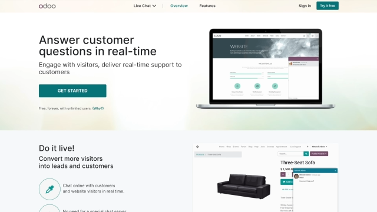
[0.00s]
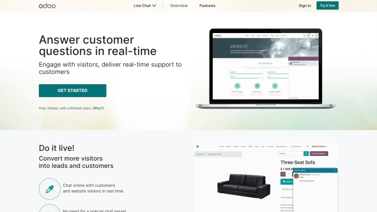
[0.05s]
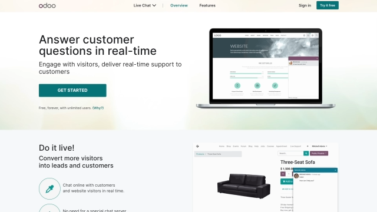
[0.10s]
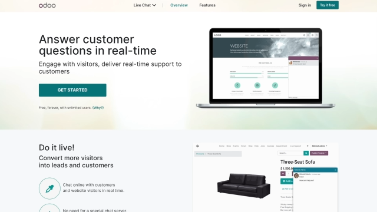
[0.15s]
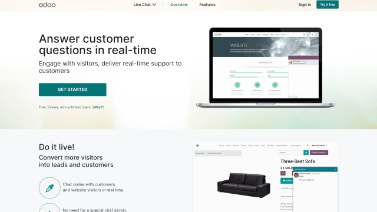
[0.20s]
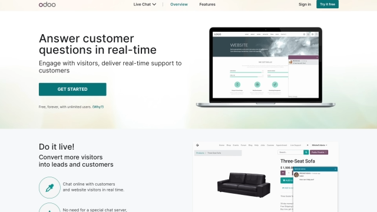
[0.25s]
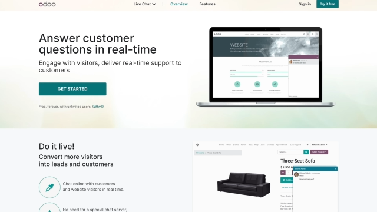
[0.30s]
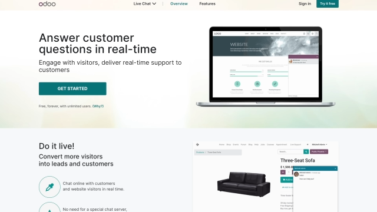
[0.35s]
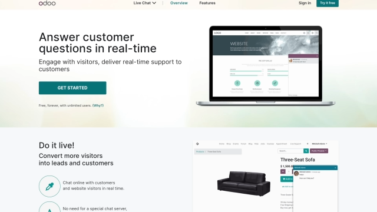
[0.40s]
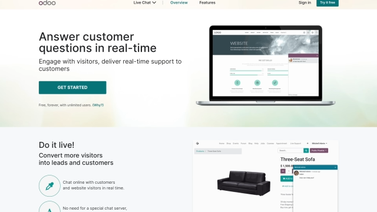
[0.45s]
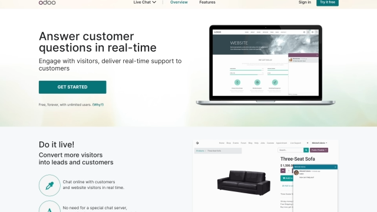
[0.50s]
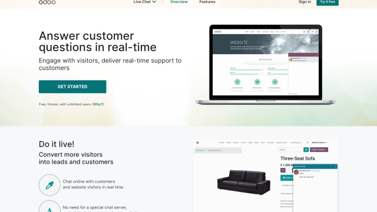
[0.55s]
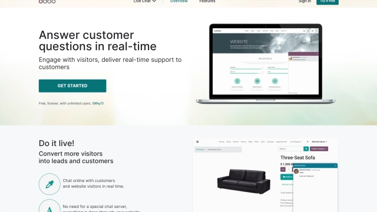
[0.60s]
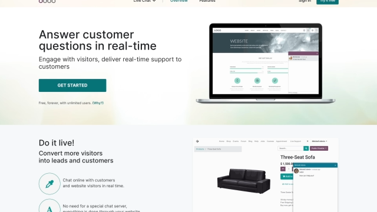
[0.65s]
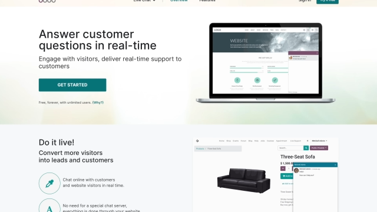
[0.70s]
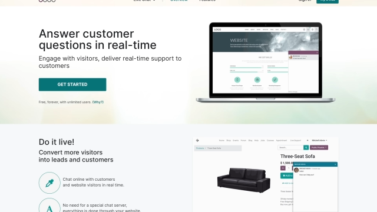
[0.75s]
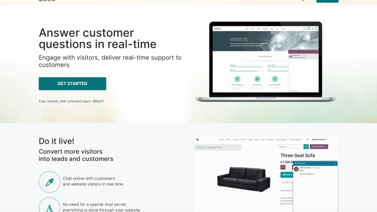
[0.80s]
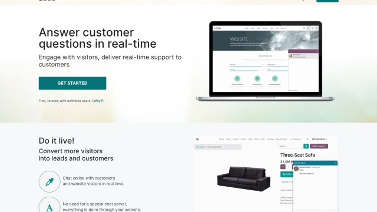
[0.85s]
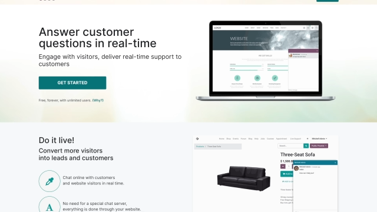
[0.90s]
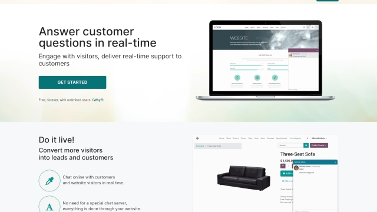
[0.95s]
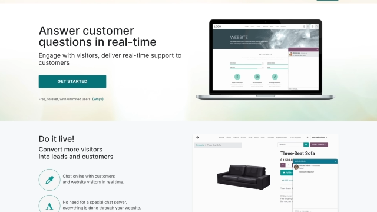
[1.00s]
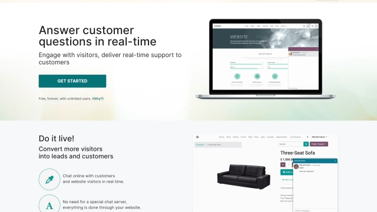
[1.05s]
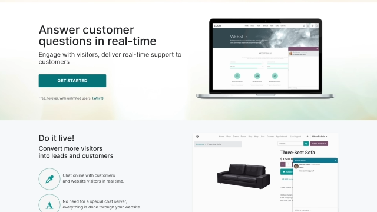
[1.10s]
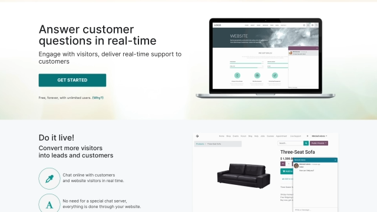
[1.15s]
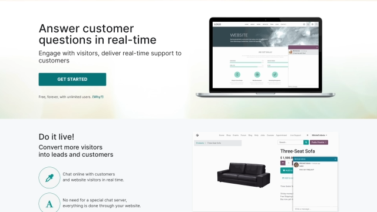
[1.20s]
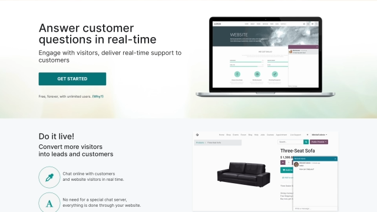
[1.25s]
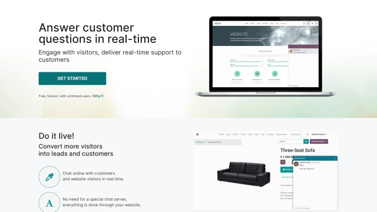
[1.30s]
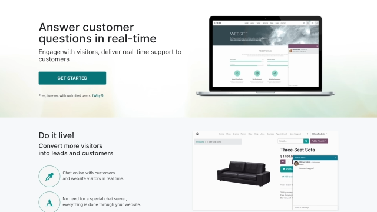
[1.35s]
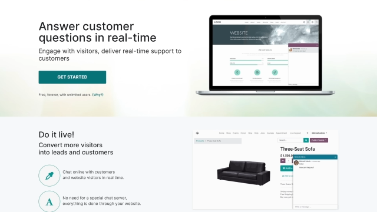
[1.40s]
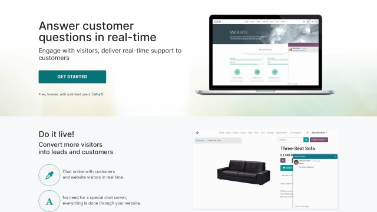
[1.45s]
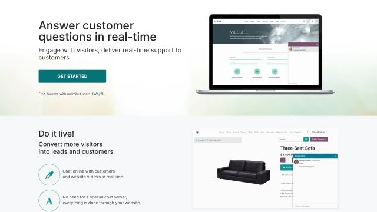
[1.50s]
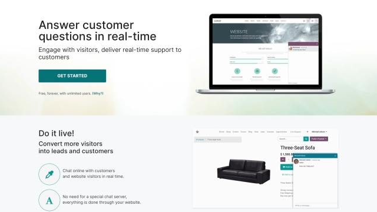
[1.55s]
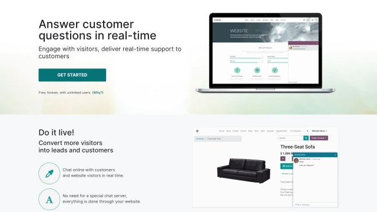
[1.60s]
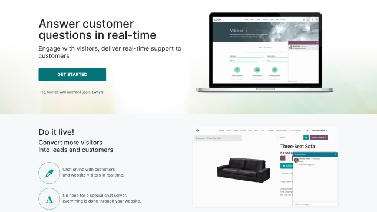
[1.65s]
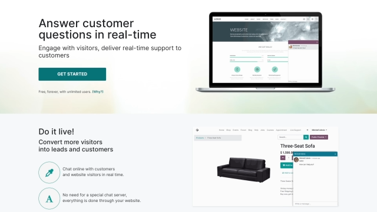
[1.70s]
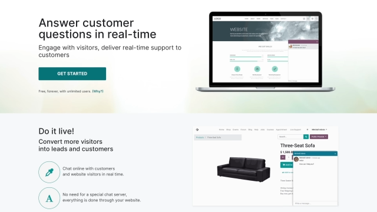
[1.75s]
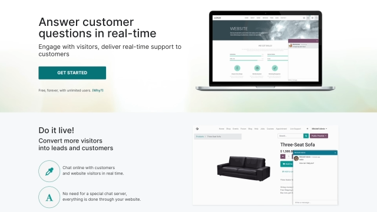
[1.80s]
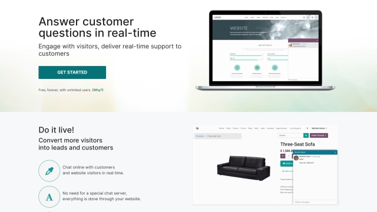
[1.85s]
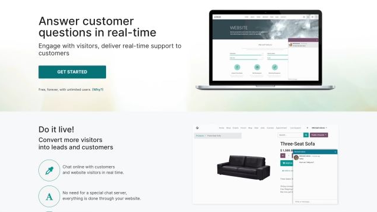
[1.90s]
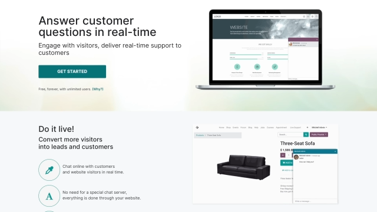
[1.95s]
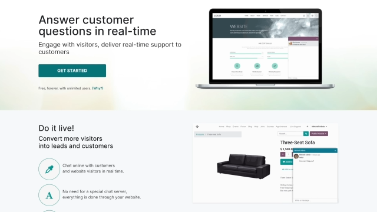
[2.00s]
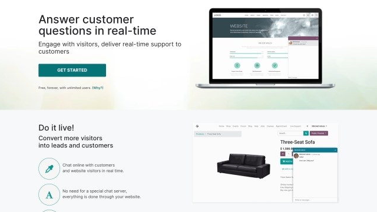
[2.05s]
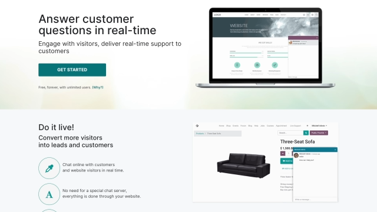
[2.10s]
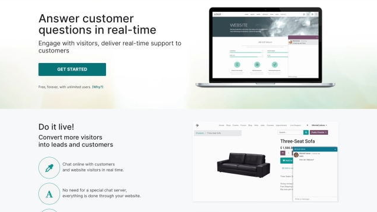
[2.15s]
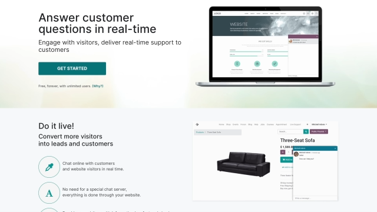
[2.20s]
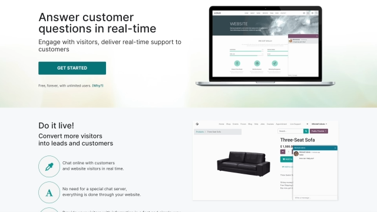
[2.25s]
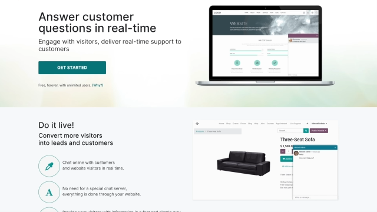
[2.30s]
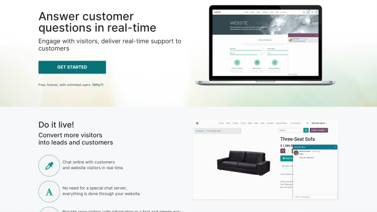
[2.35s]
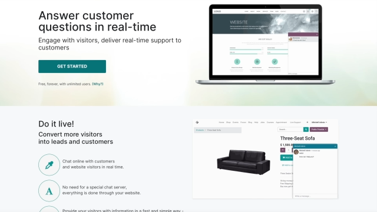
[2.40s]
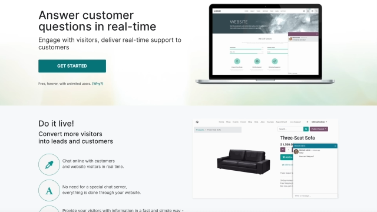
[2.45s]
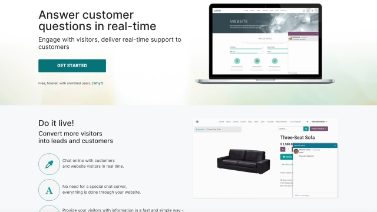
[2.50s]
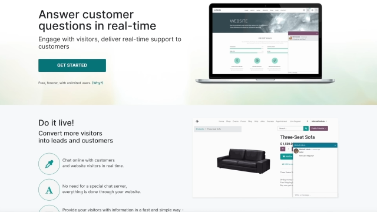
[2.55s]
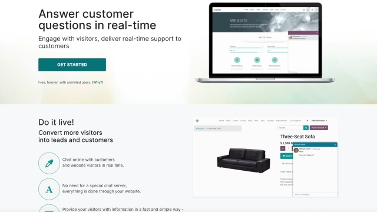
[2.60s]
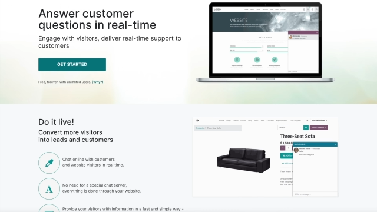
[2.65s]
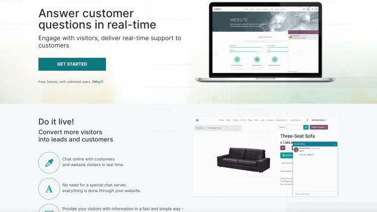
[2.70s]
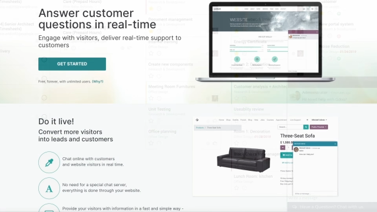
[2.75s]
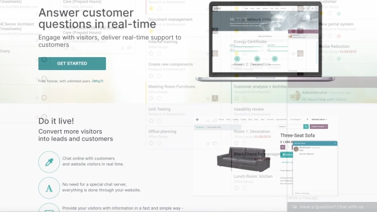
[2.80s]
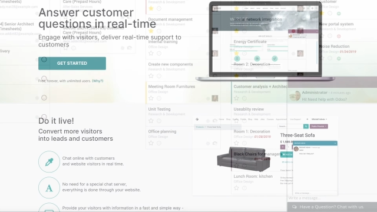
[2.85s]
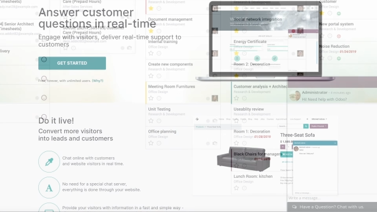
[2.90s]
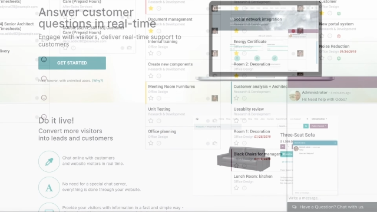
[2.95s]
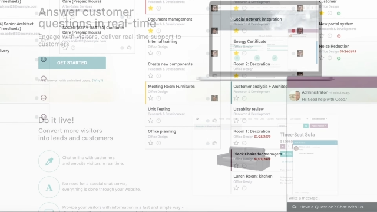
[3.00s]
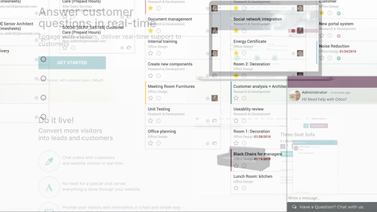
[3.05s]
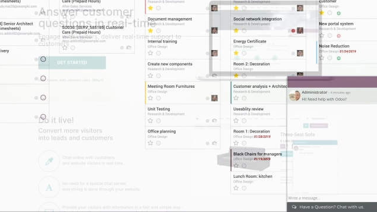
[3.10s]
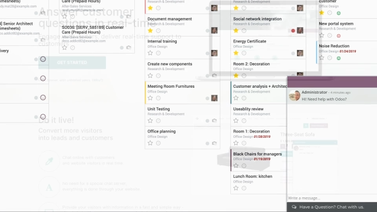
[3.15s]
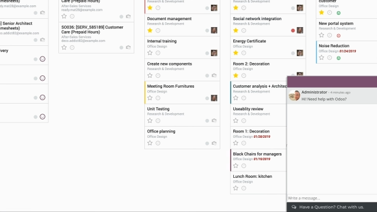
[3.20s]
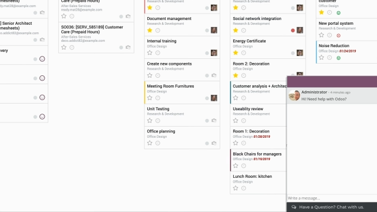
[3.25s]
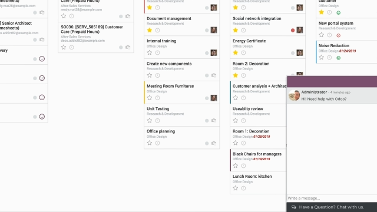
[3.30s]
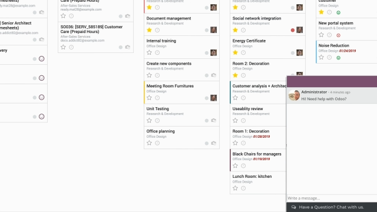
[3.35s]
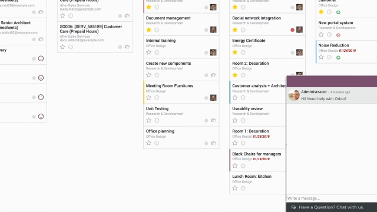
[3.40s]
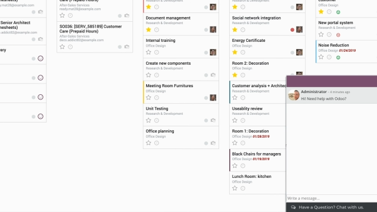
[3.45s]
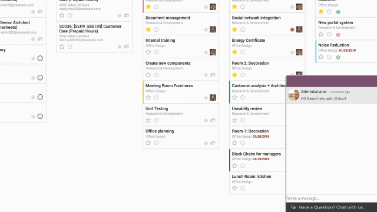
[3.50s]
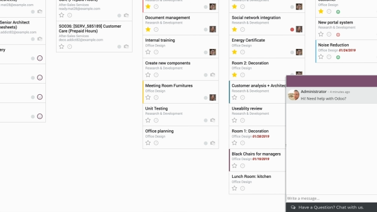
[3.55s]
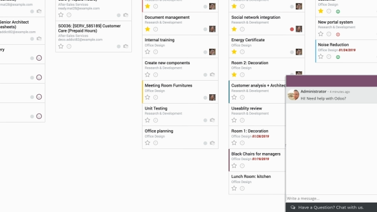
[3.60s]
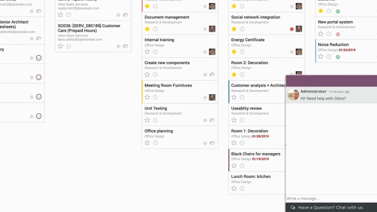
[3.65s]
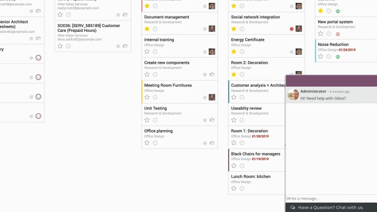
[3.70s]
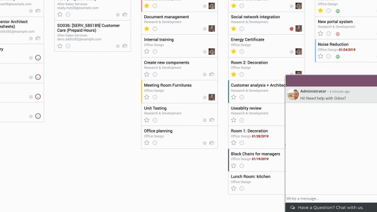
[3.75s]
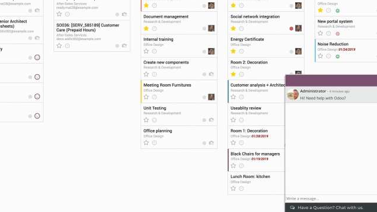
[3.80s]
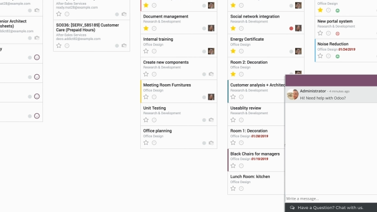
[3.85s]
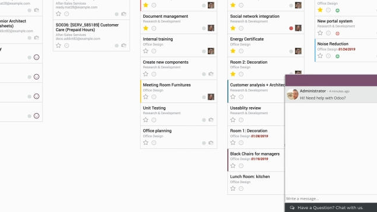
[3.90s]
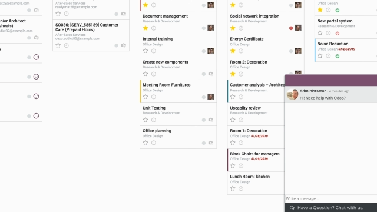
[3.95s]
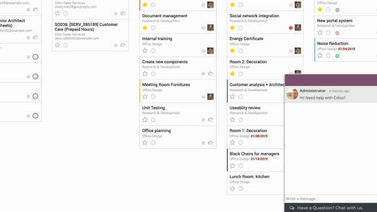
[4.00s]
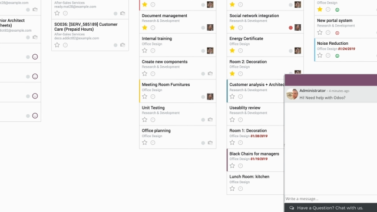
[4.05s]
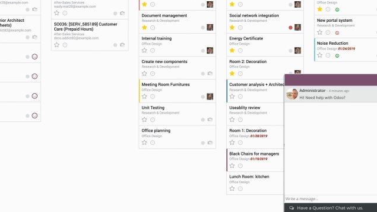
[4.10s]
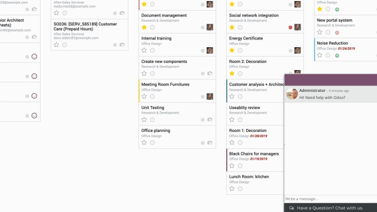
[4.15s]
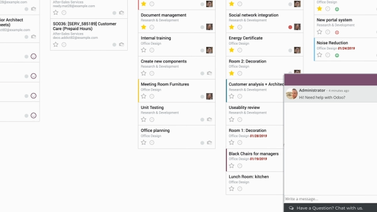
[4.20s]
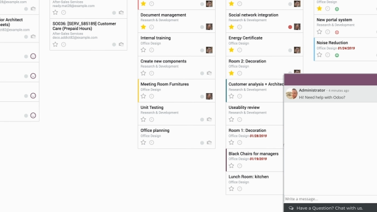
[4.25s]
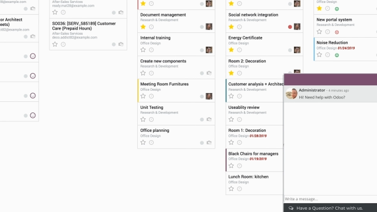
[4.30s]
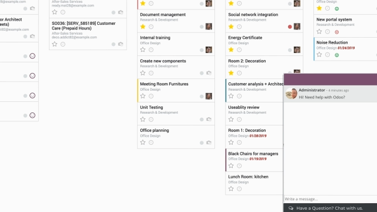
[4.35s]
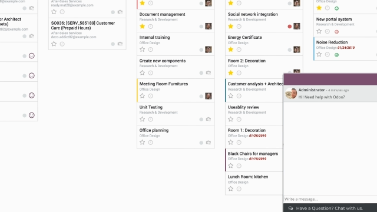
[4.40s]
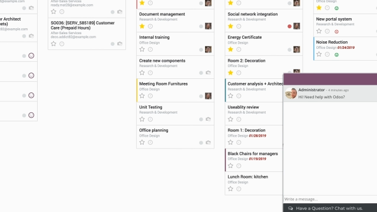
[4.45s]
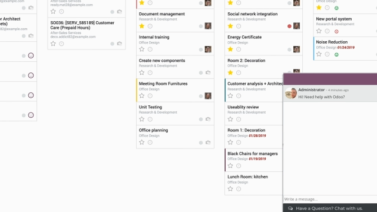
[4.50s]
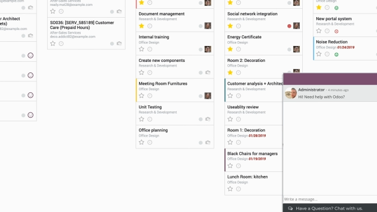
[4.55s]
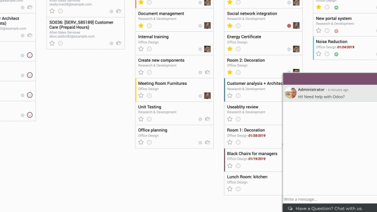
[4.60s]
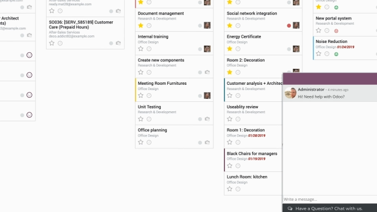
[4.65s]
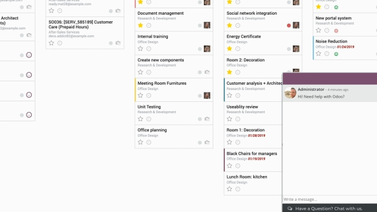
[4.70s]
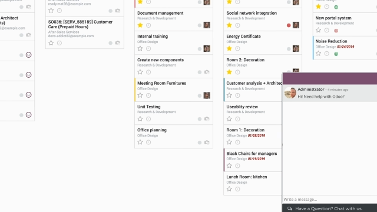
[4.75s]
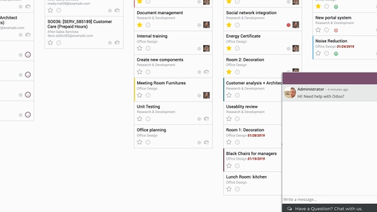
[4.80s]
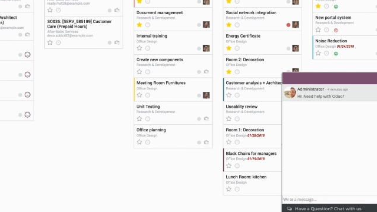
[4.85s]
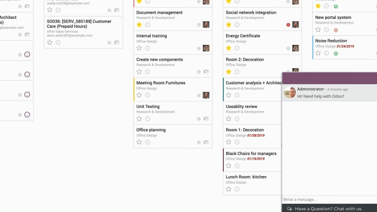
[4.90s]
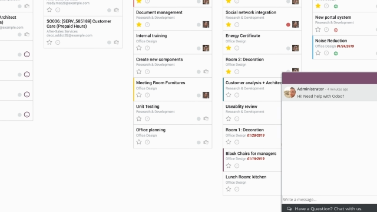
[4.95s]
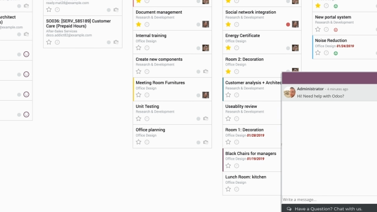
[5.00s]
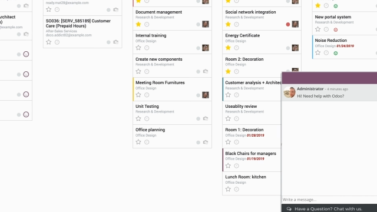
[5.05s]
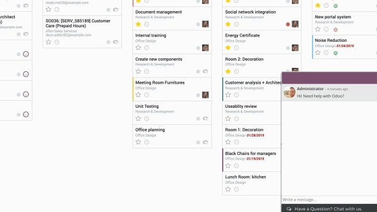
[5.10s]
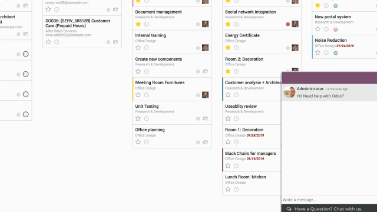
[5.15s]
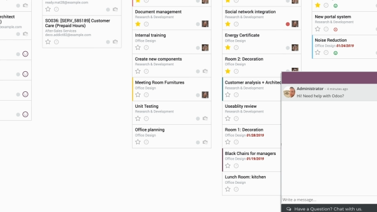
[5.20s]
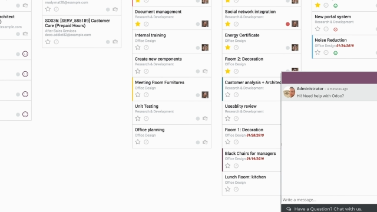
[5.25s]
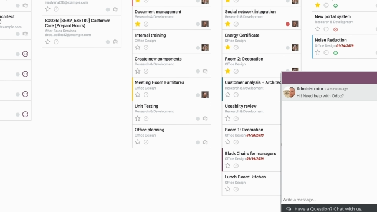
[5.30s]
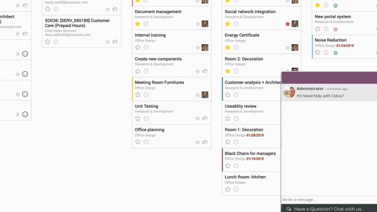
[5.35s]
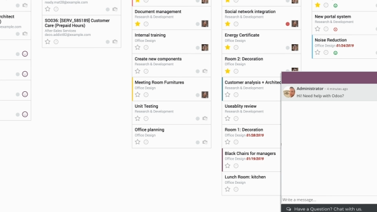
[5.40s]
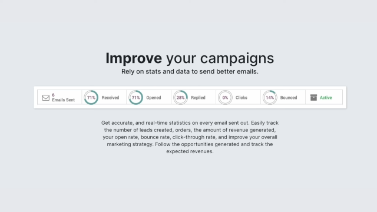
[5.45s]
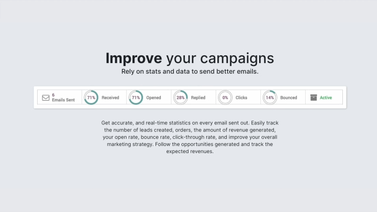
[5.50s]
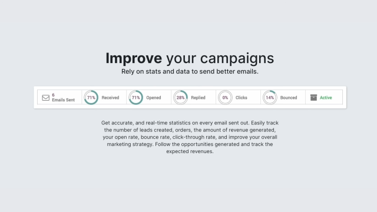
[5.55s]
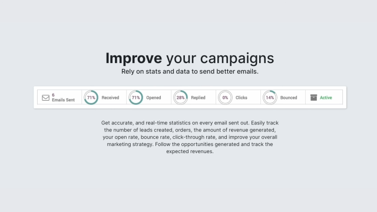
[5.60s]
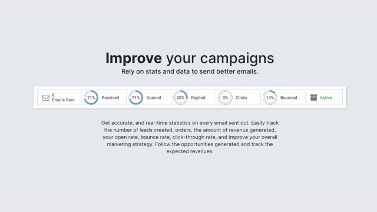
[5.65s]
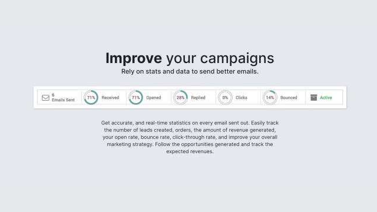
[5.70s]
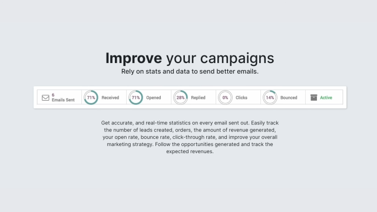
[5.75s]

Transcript: Nobody's mouth can be seen.